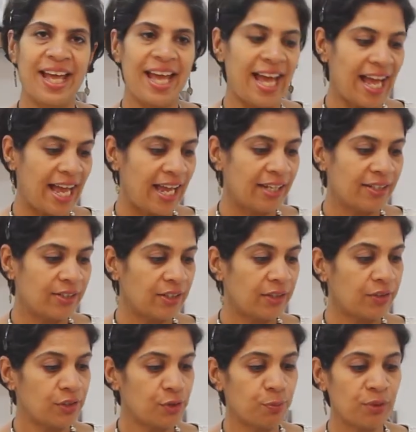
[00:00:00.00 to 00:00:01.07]

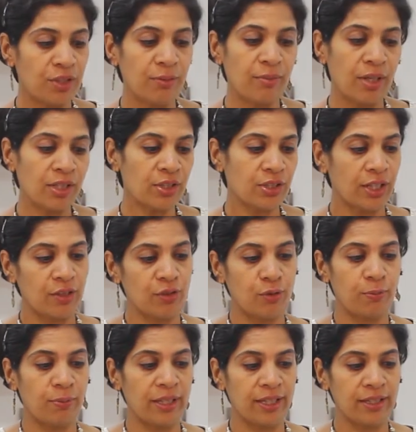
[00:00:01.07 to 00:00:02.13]
and this pretty much can
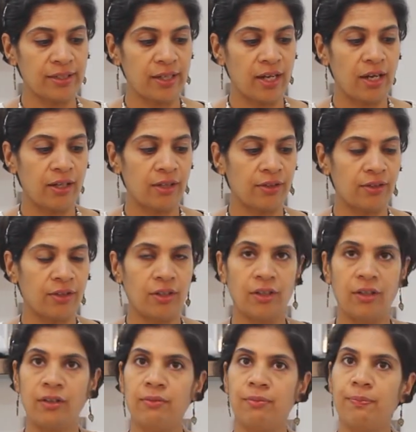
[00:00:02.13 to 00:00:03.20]
replace
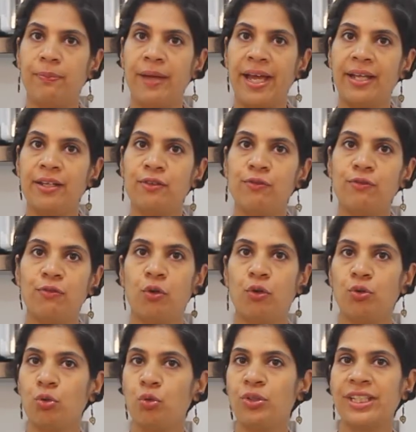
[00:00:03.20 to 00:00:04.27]
our pan for
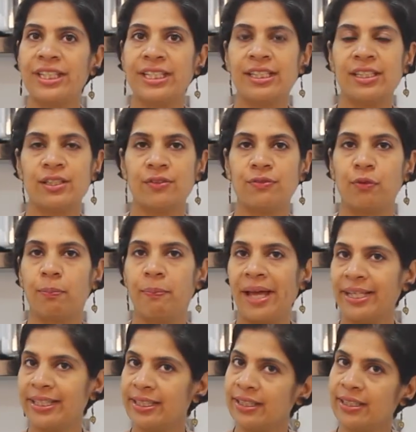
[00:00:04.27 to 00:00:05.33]
rotis, for
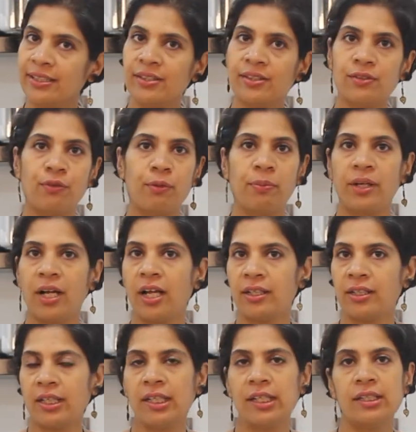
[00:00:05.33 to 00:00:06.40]
patties, for
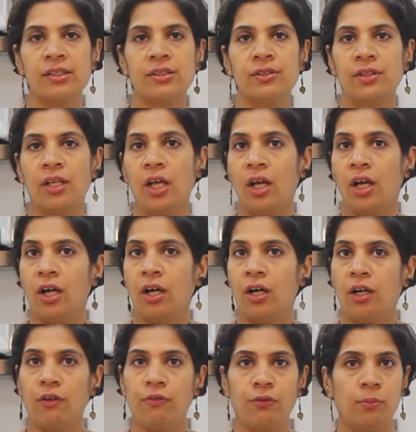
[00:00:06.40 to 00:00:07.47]
parathas,
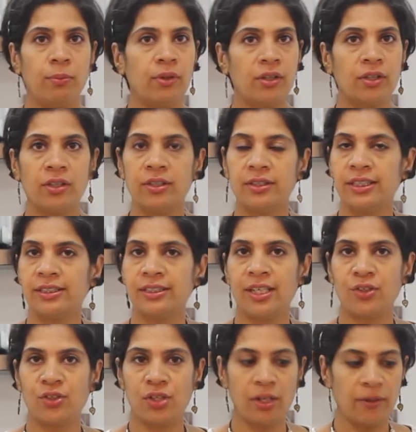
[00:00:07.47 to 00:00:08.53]
for burgers,
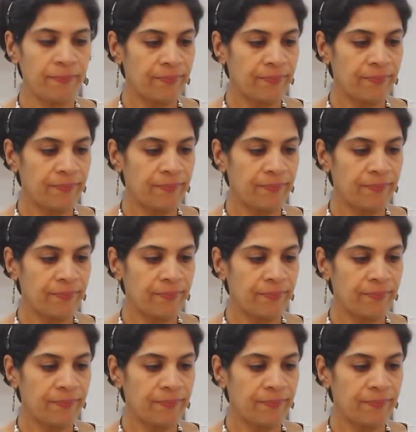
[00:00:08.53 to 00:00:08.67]
etc.